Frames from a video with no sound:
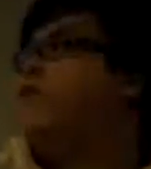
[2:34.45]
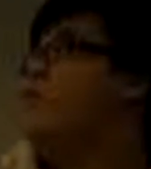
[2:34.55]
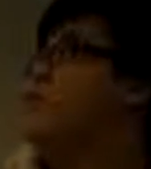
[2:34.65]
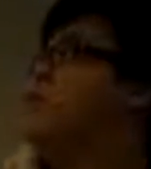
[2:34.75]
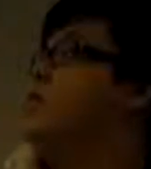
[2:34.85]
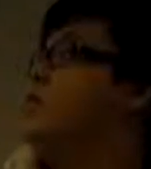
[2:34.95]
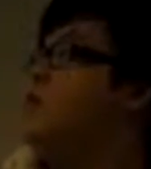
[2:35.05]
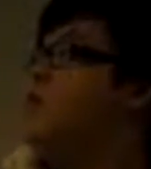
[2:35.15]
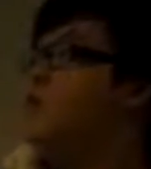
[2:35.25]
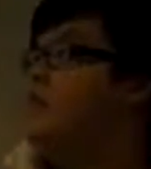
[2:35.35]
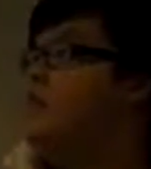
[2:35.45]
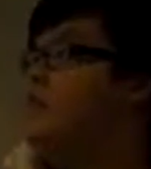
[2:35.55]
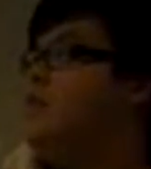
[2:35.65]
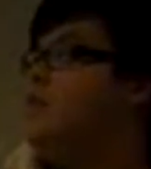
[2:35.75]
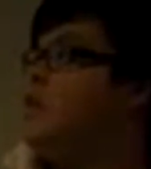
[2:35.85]
for the second
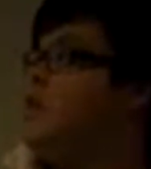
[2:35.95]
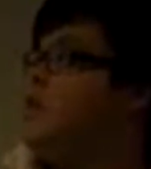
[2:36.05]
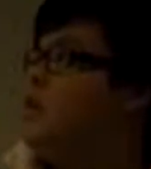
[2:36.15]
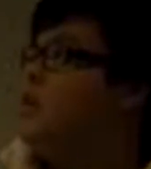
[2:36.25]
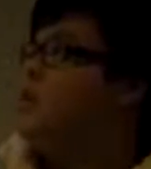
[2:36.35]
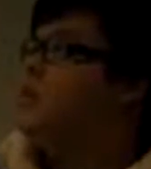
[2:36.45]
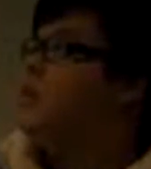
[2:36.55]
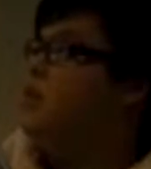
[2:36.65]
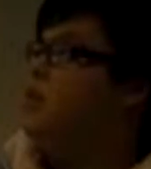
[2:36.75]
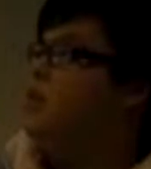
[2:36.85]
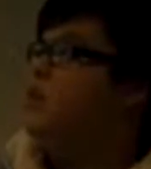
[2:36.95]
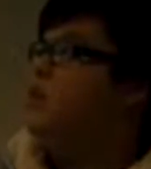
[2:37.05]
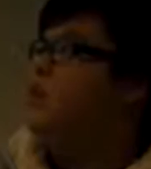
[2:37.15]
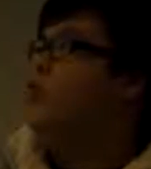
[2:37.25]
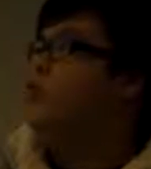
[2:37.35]
study, is done
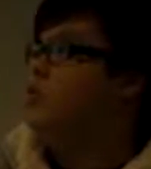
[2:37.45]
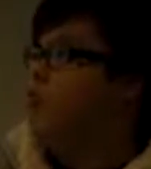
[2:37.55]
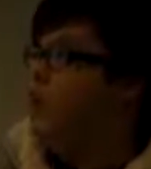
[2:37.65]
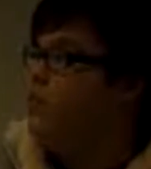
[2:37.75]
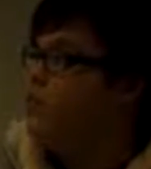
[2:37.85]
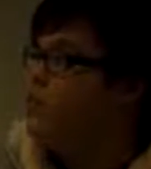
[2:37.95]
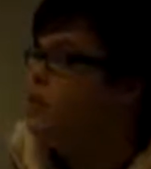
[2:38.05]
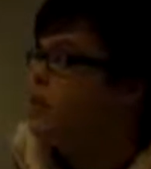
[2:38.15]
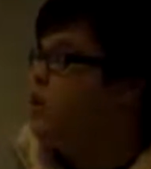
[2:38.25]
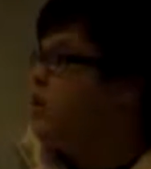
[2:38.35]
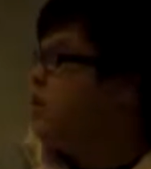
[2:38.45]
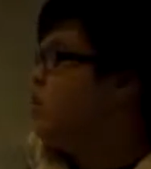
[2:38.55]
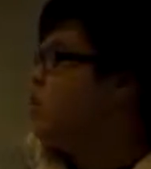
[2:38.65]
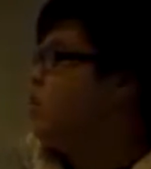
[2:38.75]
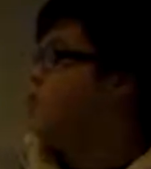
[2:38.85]
in 2007,
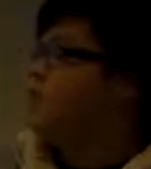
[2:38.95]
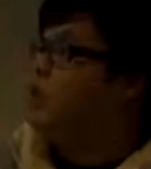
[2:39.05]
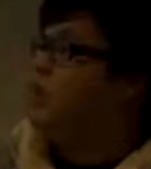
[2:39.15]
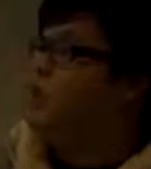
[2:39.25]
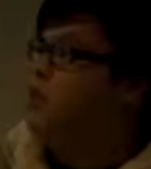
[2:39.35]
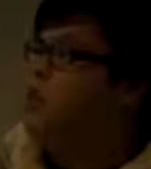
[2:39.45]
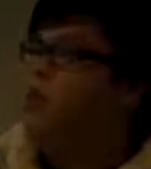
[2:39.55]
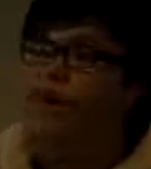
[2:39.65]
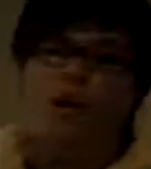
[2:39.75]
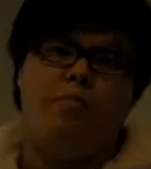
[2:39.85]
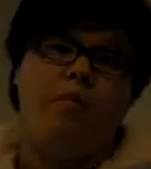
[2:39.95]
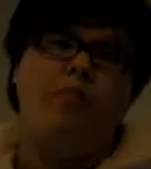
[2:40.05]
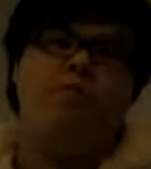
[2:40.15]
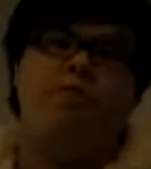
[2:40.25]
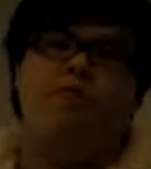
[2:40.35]
is to study the
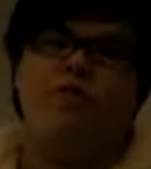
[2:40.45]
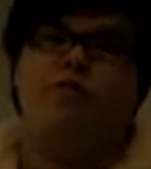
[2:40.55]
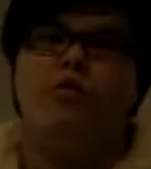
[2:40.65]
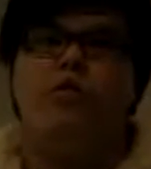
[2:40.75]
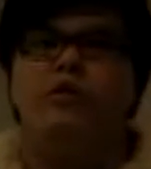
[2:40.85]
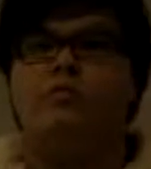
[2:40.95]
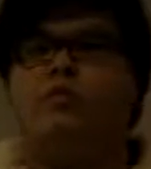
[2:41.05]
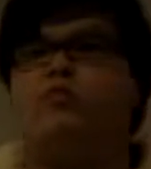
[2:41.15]
habitat preference